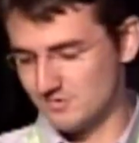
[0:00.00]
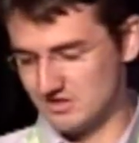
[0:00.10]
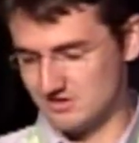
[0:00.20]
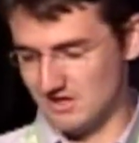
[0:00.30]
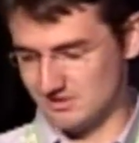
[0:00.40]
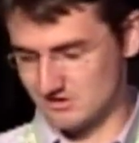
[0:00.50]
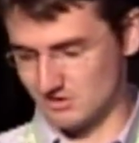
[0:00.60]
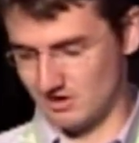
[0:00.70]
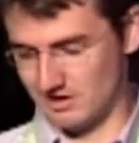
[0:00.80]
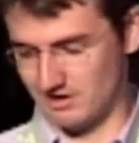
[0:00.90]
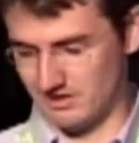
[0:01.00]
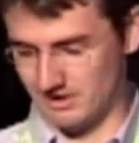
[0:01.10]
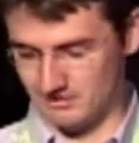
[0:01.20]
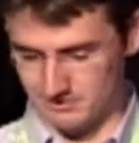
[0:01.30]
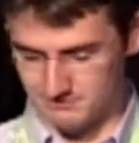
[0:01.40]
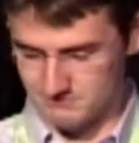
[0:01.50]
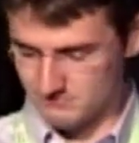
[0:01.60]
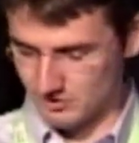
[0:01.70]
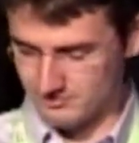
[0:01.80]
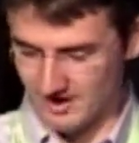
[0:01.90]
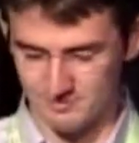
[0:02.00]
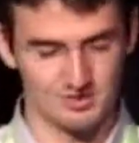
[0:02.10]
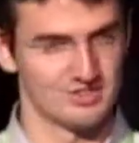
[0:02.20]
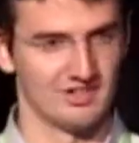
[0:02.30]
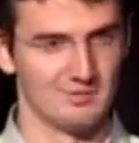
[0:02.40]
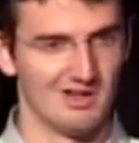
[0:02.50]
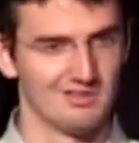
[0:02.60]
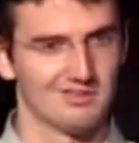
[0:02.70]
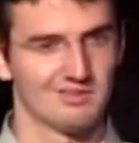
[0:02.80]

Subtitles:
These days it's growing at around 5% a month,